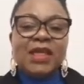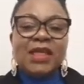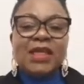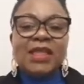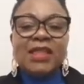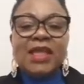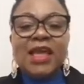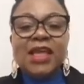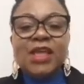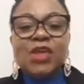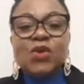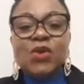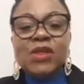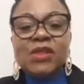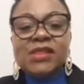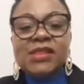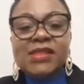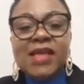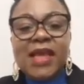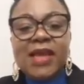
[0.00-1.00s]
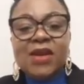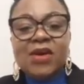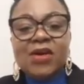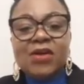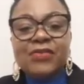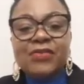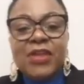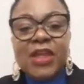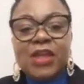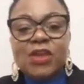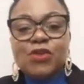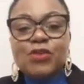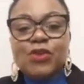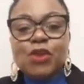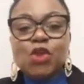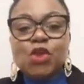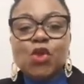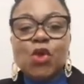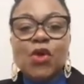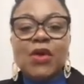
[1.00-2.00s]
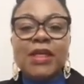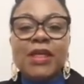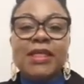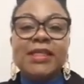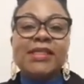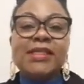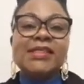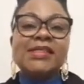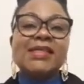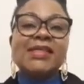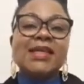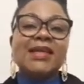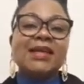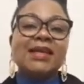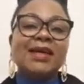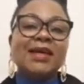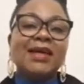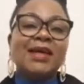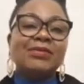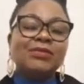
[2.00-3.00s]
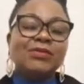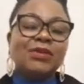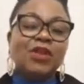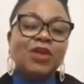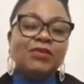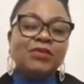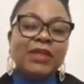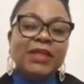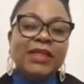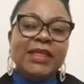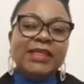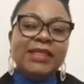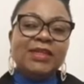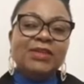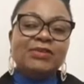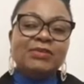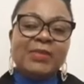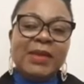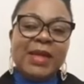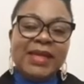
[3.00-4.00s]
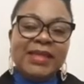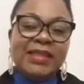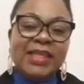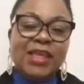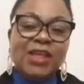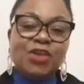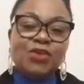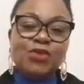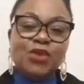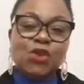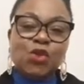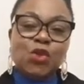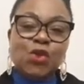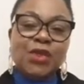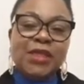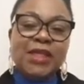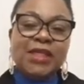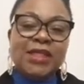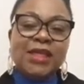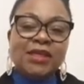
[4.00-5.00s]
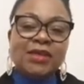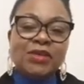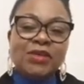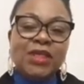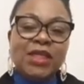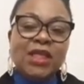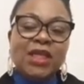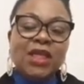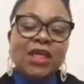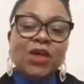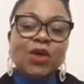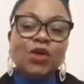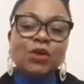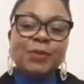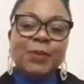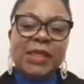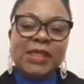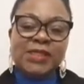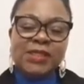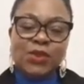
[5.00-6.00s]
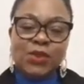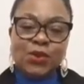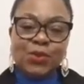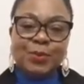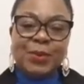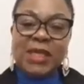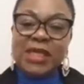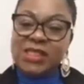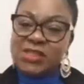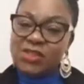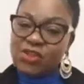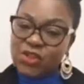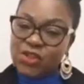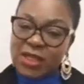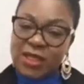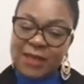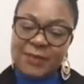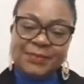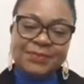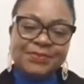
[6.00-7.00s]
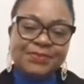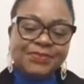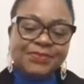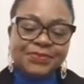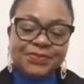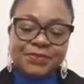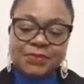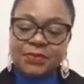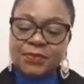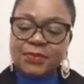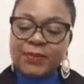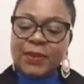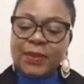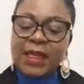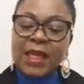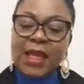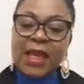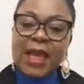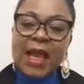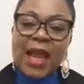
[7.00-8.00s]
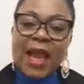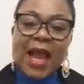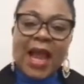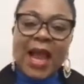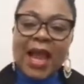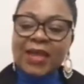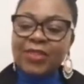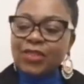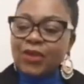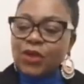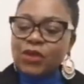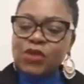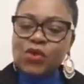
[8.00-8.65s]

Thank you. Instead Love, thank you for joining. This is another lovely lady of mine. Thank you for joining, honey. God bless you. Please share. I thought,